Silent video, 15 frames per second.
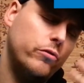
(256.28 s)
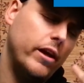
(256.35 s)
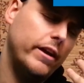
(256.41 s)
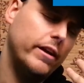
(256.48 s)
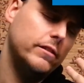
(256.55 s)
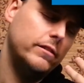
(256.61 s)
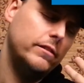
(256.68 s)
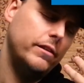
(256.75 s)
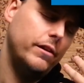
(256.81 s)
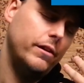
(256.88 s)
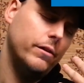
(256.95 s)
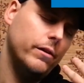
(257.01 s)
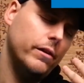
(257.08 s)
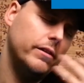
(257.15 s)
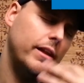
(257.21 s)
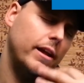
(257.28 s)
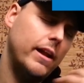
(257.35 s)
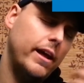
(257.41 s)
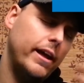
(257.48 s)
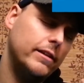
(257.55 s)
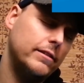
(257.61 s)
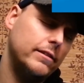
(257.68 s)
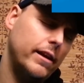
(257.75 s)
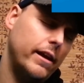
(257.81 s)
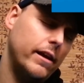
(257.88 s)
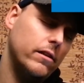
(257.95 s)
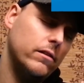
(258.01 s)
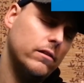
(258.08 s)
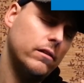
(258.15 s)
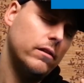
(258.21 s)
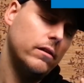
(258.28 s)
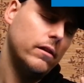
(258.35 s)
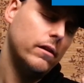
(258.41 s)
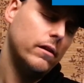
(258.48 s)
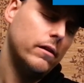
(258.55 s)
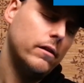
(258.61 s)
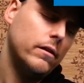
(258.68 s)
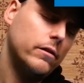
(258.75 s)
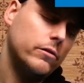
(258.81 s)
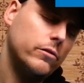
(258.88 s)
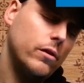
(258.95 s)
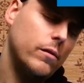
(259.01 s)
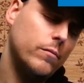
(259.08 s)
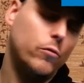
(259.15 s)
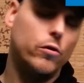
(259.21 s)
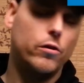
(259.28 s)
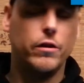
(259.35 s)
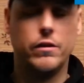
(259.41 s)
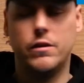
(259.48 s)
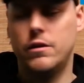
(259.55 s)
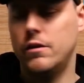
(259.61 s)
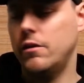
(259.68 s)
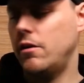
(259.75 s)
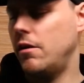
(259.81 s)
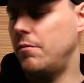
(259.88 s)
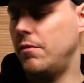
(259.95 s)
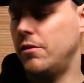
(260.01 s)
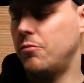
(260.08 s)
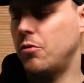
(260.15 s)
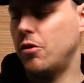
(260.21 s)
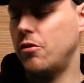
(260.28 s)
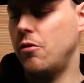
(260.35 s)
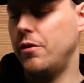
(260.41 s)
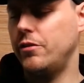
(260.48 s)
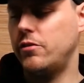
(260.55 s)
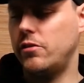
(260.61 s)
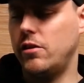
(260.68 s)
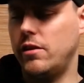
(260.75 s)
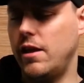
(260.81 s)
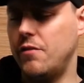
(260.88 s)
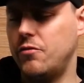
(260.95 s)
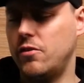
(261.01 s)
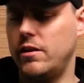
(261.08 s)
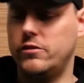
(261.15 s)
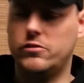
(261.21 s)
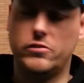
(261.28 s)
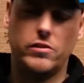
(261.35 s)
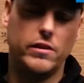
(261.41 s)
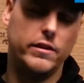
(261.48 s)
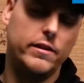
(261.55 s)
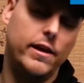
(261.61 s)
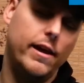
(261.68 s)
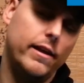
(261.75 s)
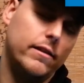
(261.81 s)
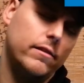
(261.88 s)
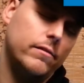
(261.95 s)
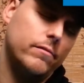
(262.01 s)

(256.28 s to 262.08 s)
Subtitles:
seconds here, and then I exhale. So I'm gonna come. We're going to the left side just like that.